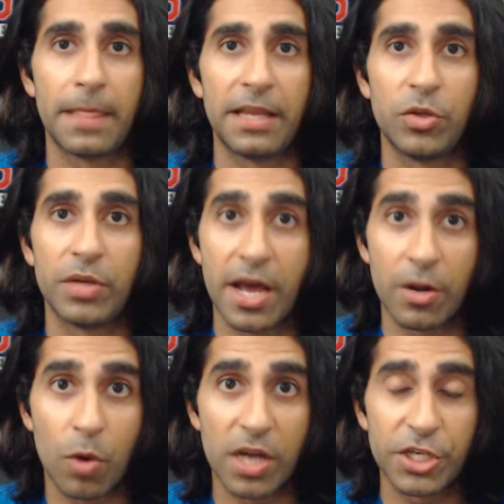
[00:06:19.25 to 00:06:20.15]
And you got
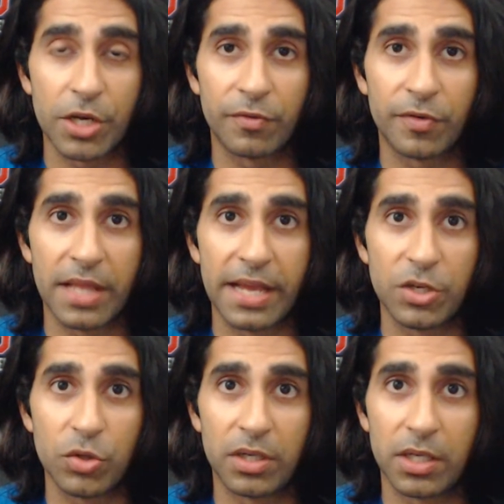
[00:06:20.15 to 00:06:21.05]
to watch out for that.
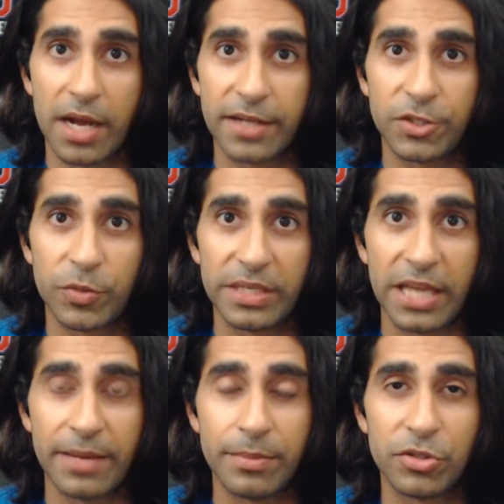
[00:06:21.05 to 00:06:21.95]
You got to be
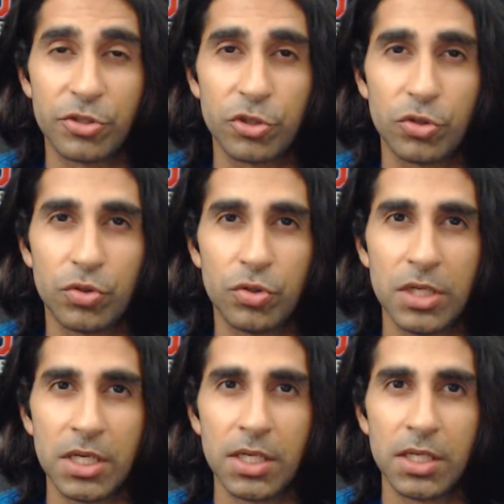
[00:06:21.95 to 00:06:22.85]
able to
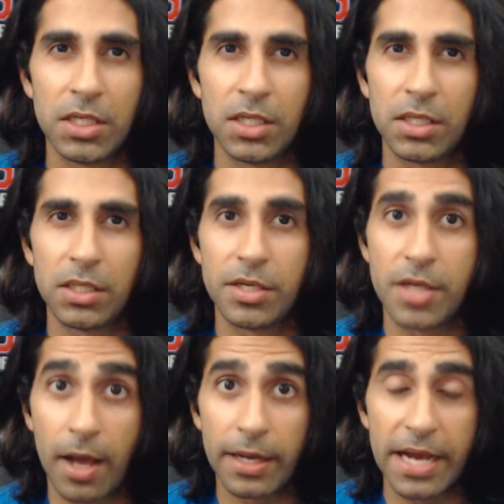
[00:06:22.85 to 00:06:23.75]

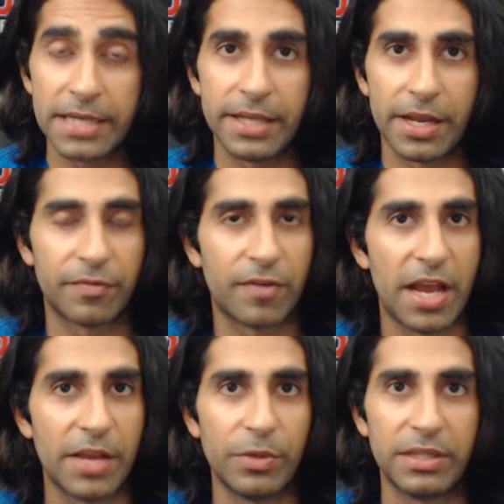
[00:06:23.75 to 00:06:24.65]
not
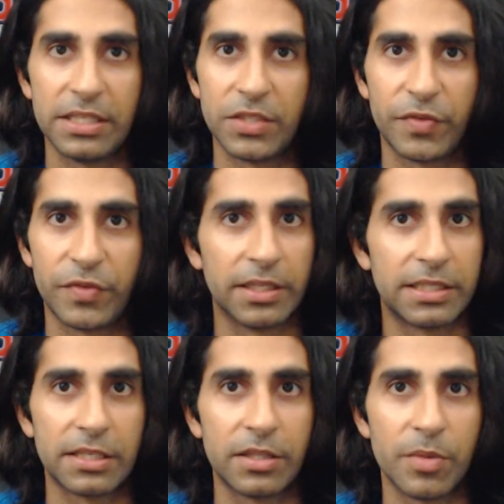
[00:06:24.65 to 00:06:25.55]
identify with these
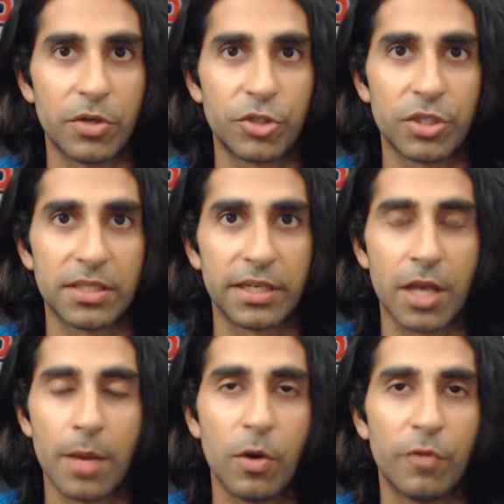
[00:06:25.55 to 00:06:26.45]
feelings and emotions that
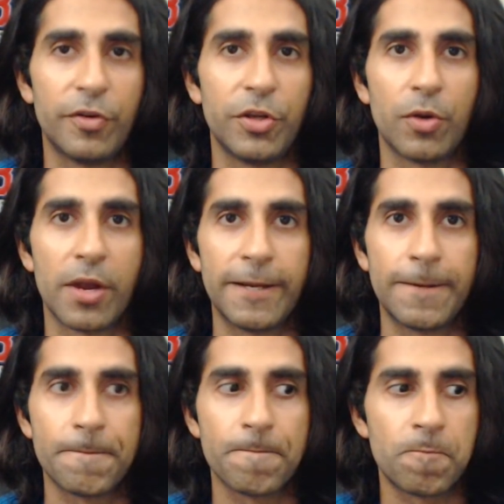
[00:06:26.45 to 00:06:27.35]
come over you, right?